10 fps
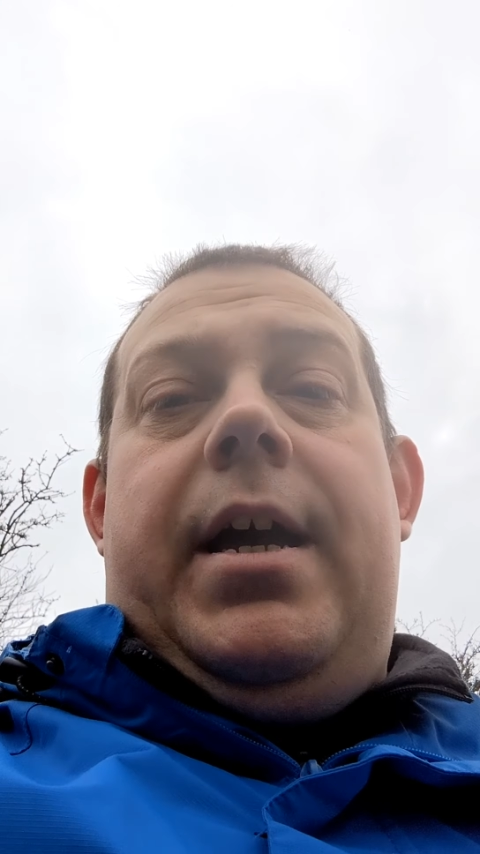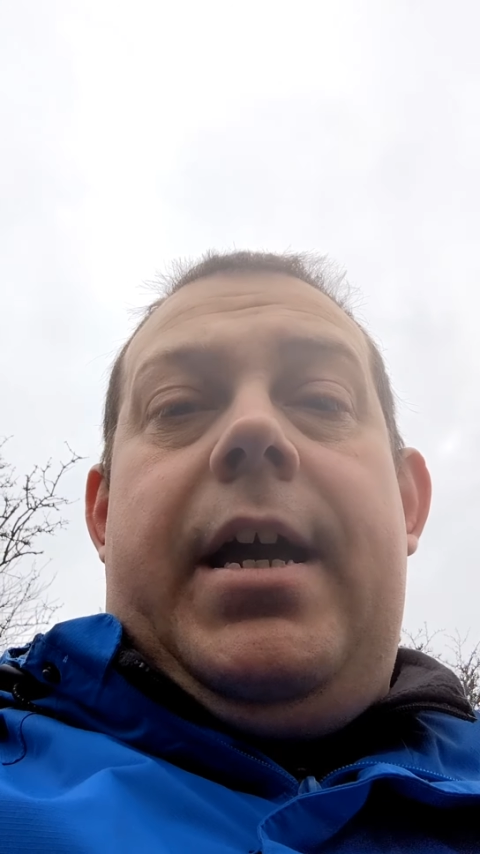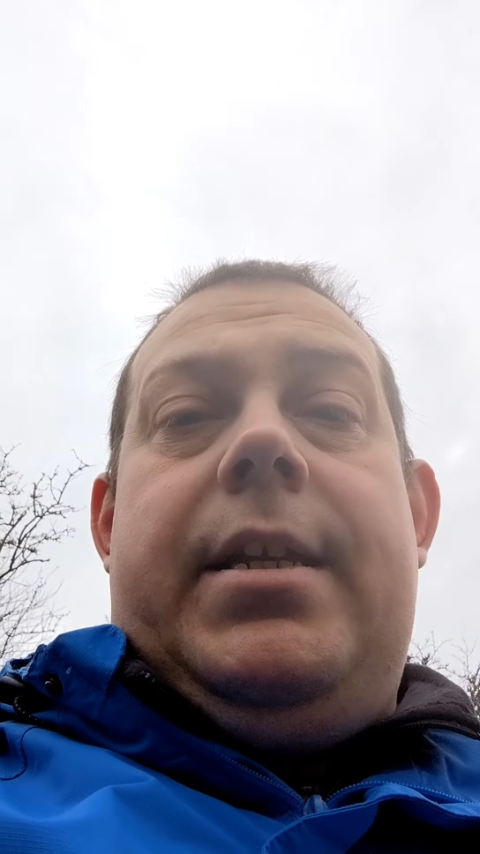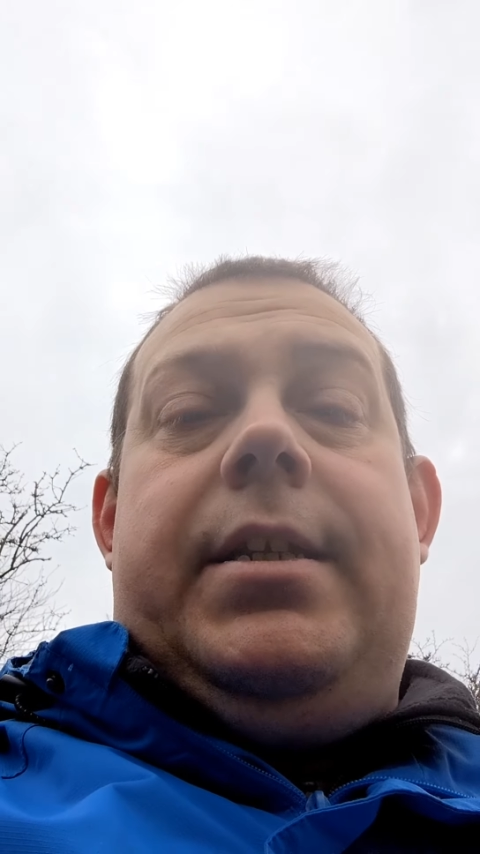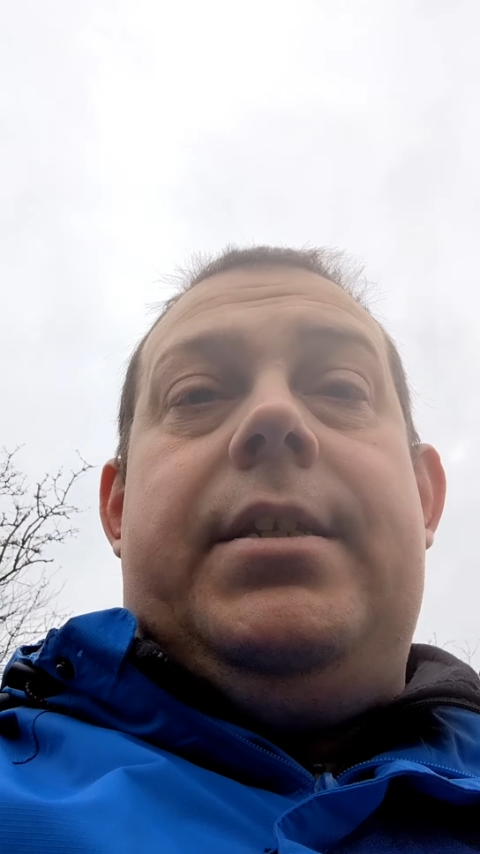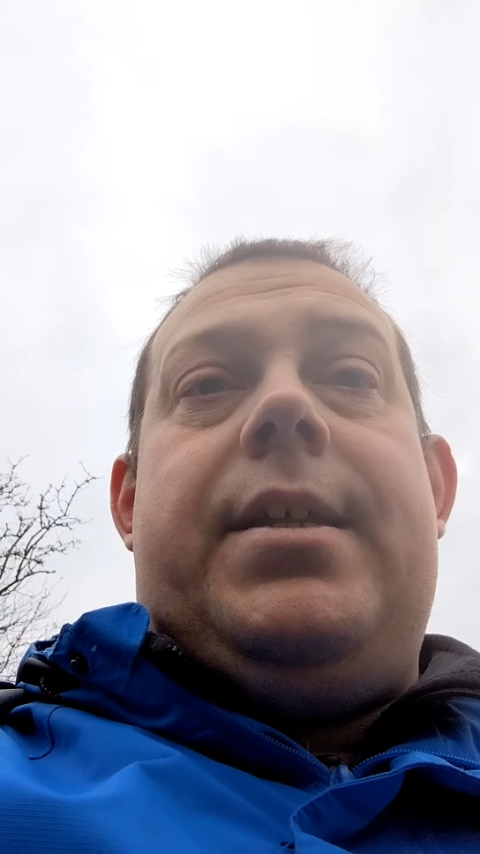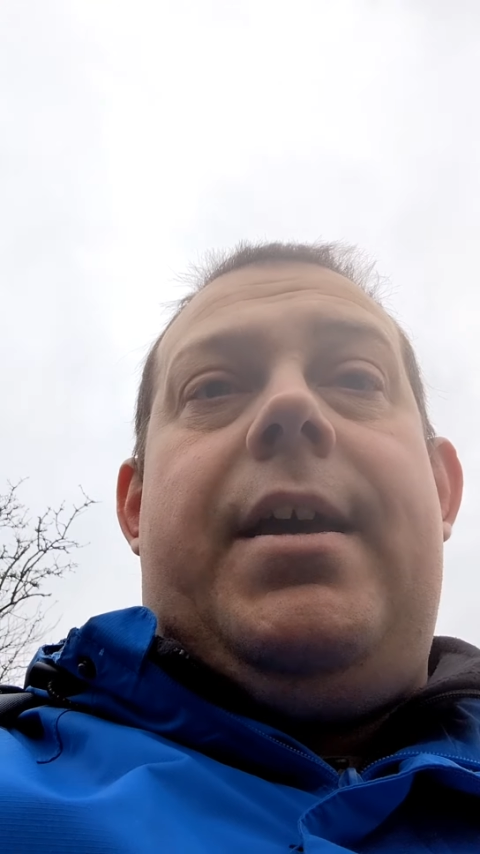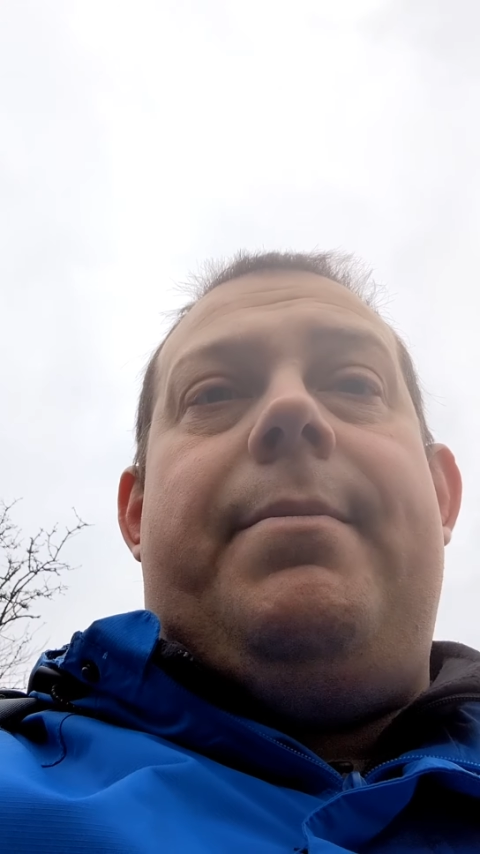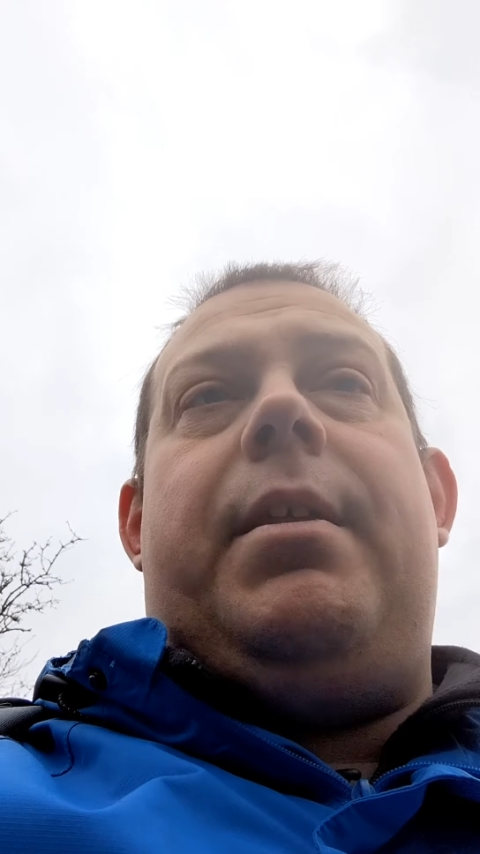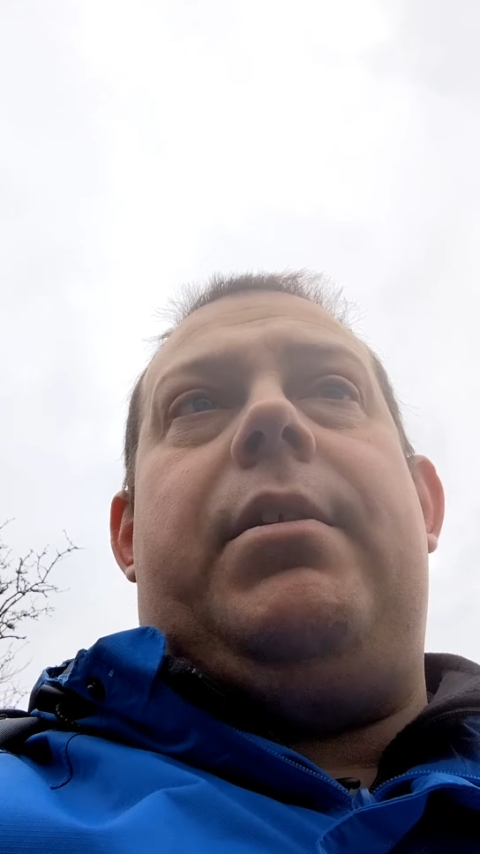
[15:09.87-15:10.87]
and
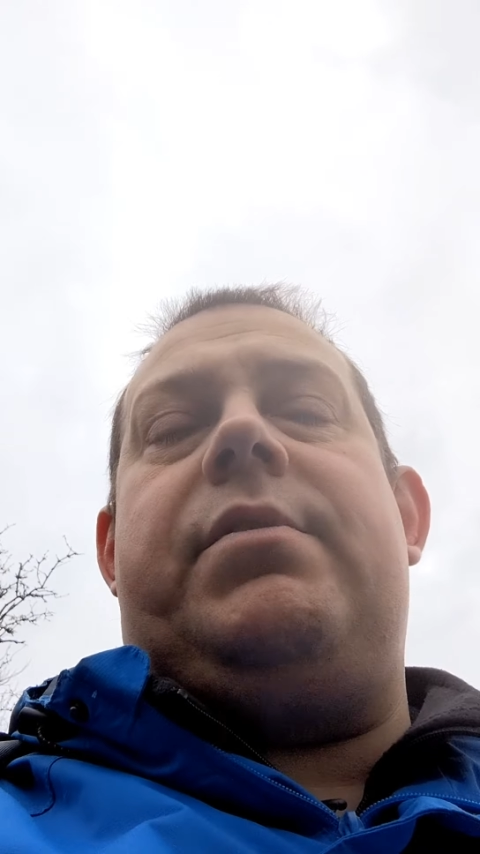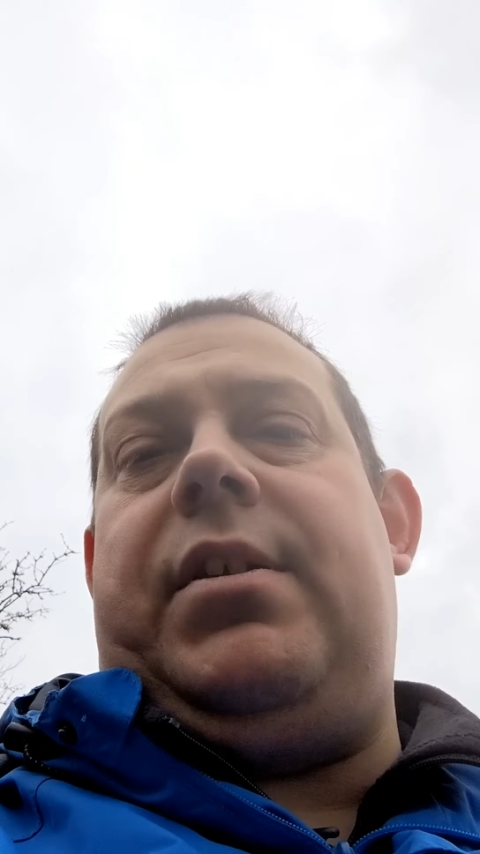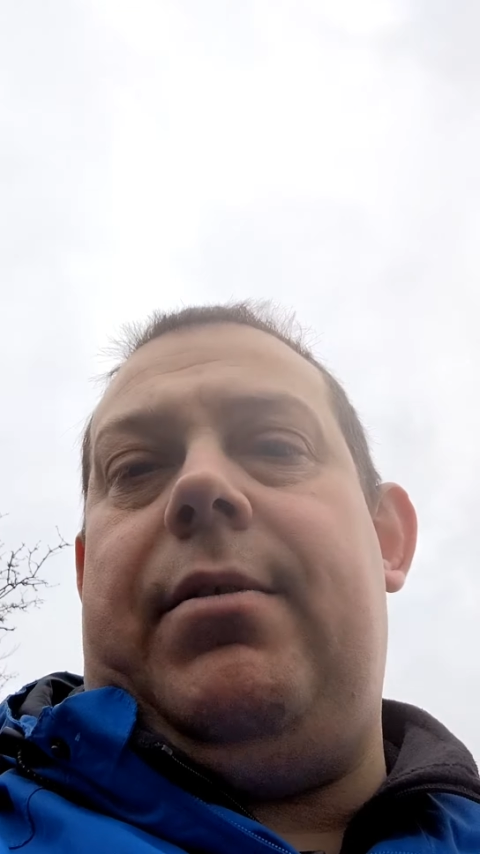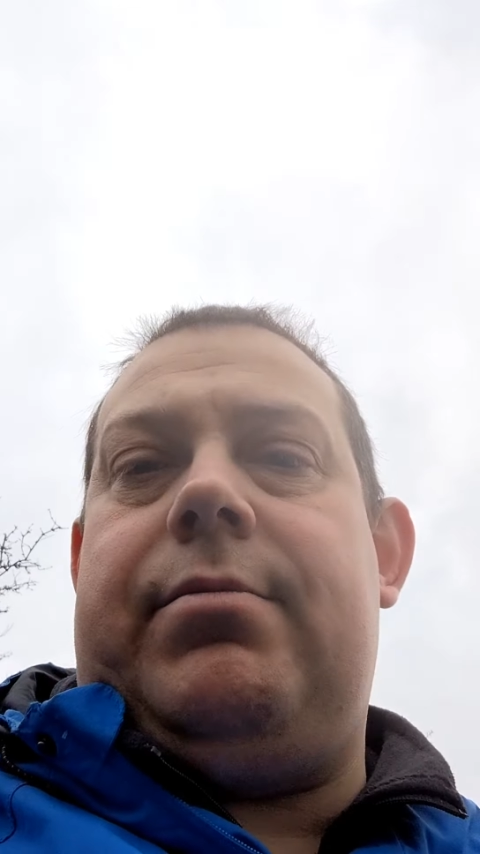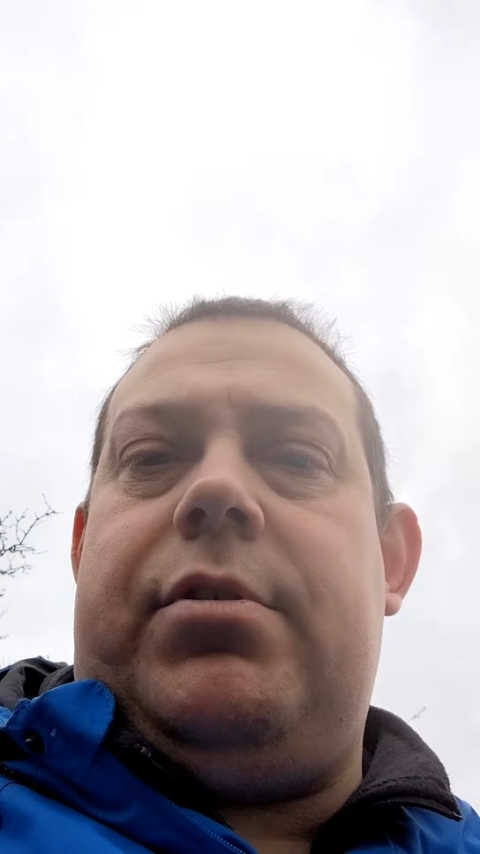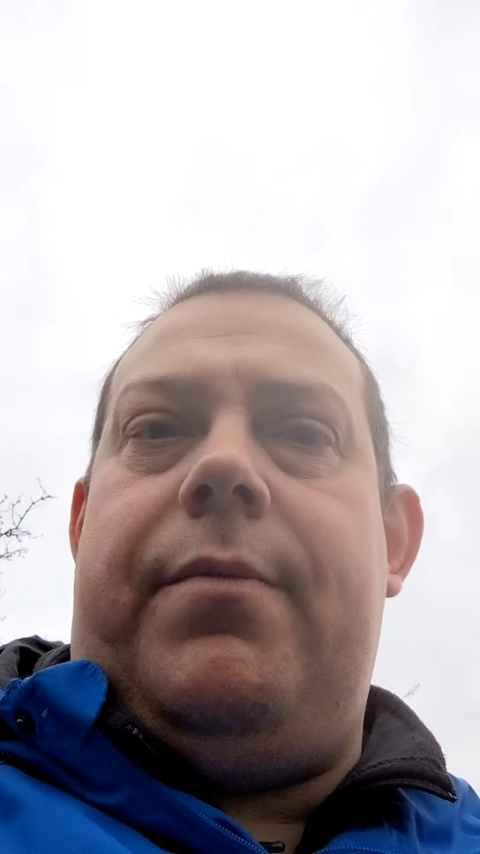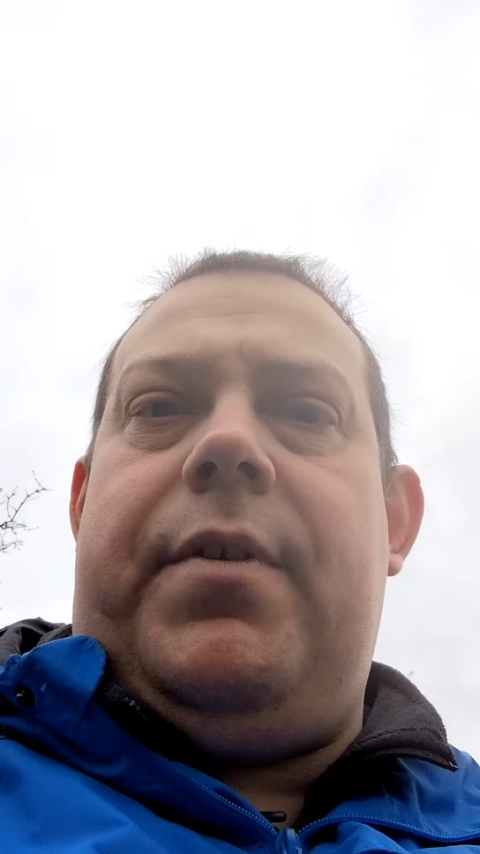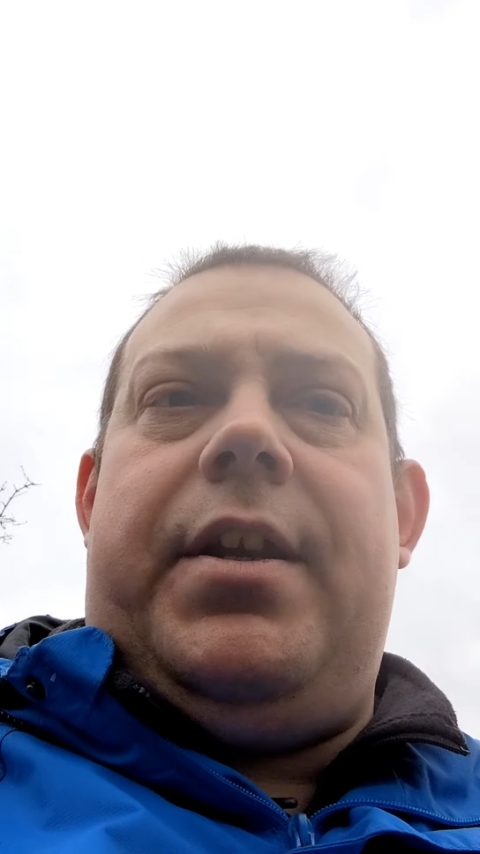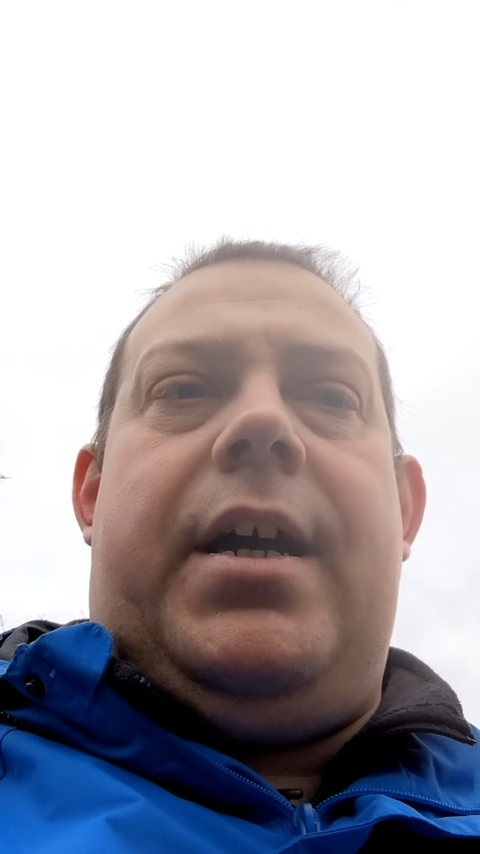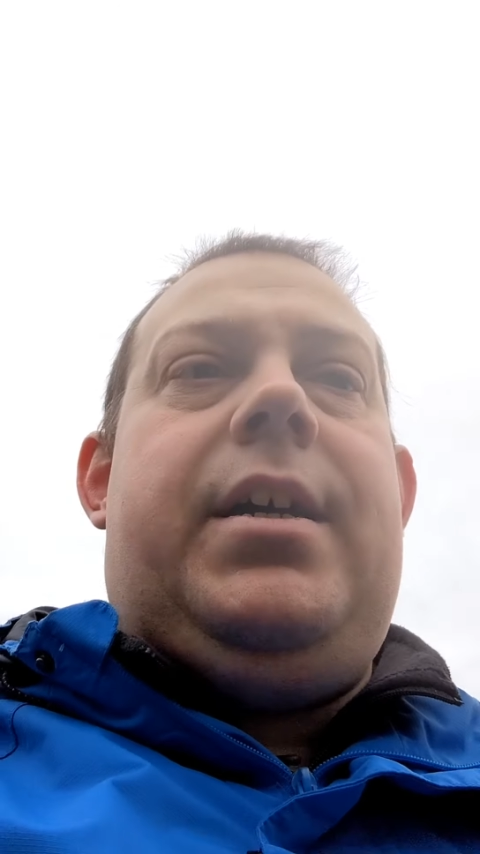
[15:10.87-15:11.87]
then obviously I'll try and
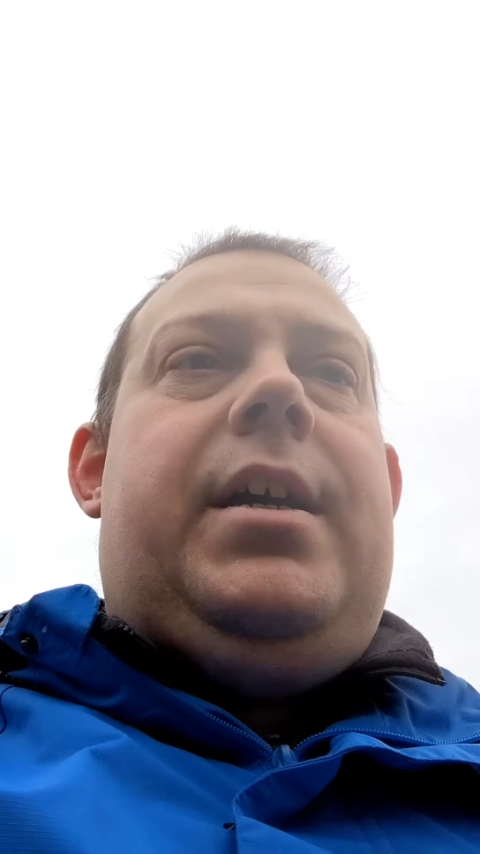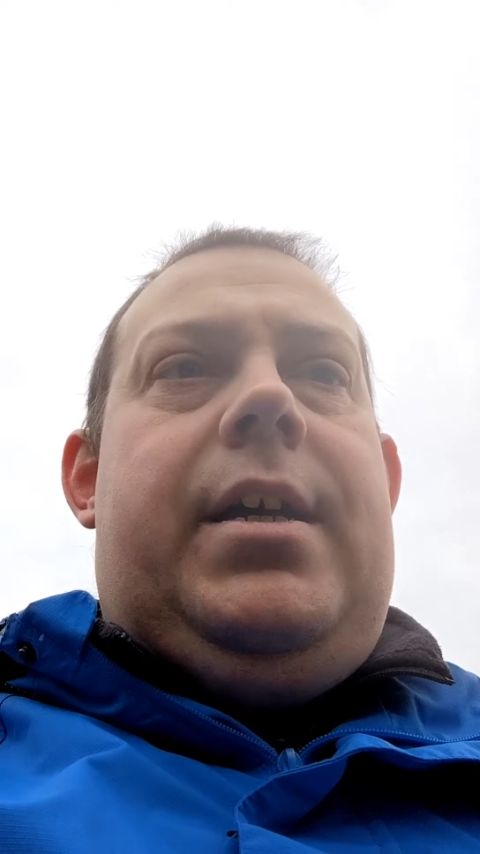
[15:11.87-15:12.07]
find out,